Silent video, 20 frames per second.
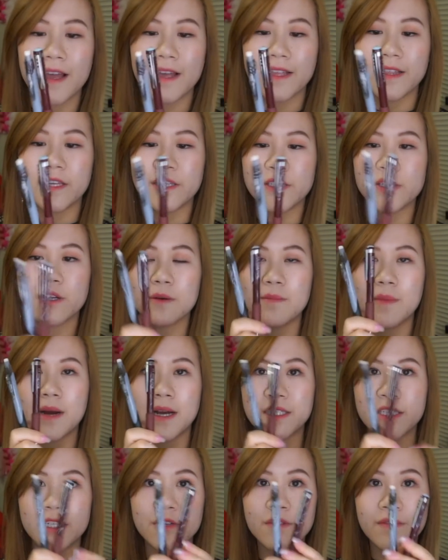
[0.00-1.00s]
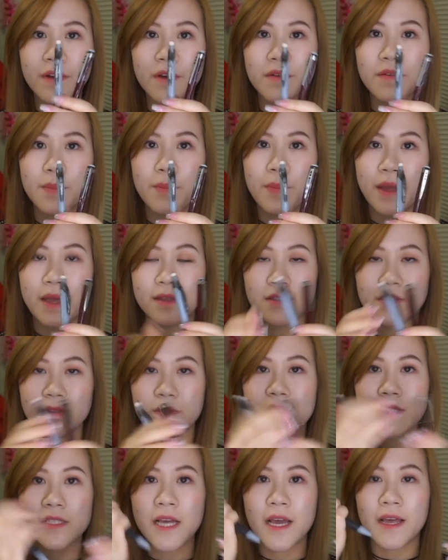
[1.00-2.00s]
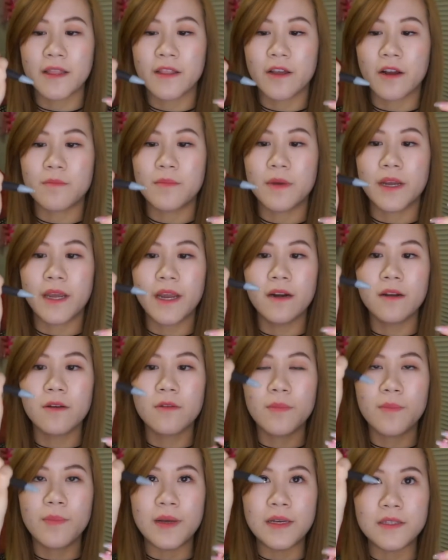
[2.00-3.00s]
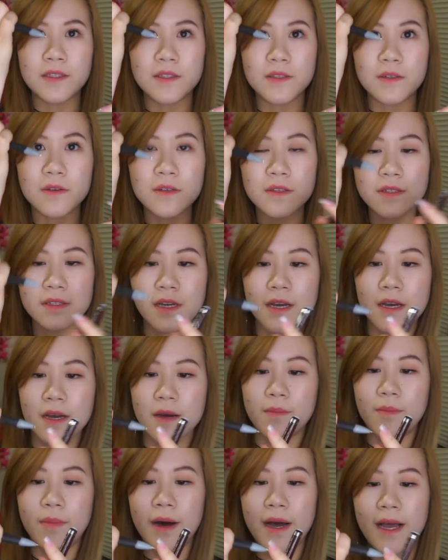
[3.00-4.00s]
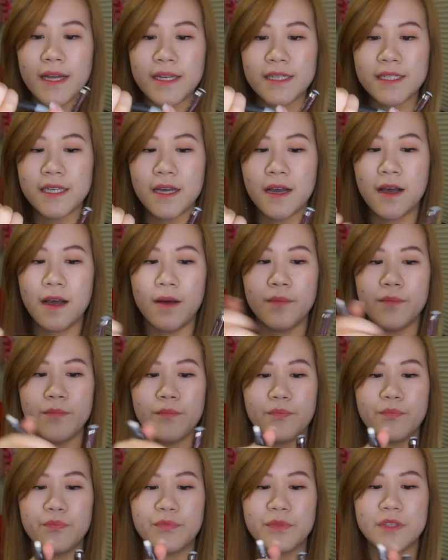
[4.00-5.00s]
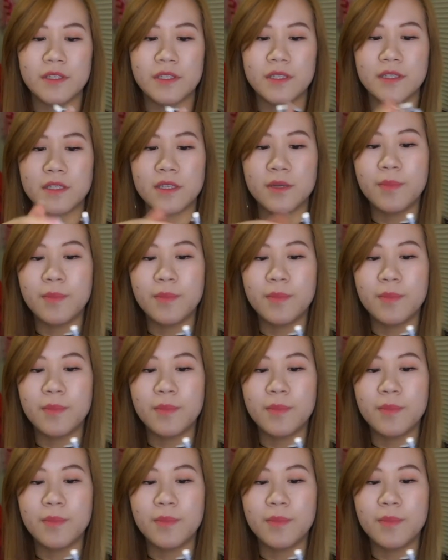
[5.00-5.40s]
These are my 2 favorite pencils. They're mechanical pencils, but to